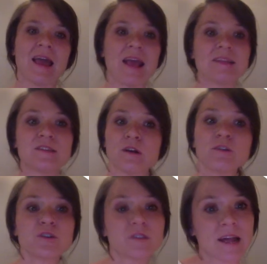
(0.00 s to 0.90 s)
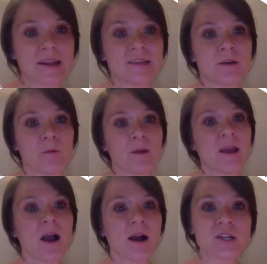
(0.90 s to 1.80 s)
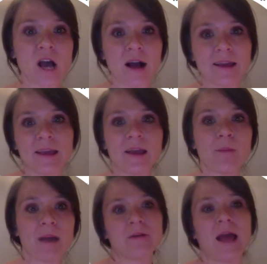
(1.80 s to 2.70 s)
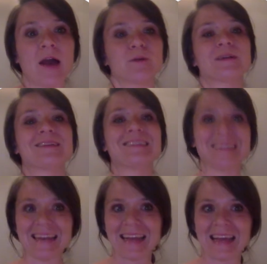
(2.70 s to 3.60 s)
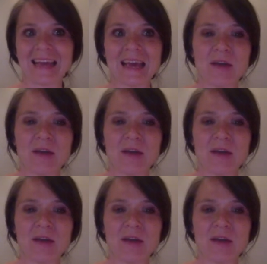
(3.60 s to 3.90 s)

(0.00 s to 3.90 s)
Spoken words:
In social studies, we are talking about our city.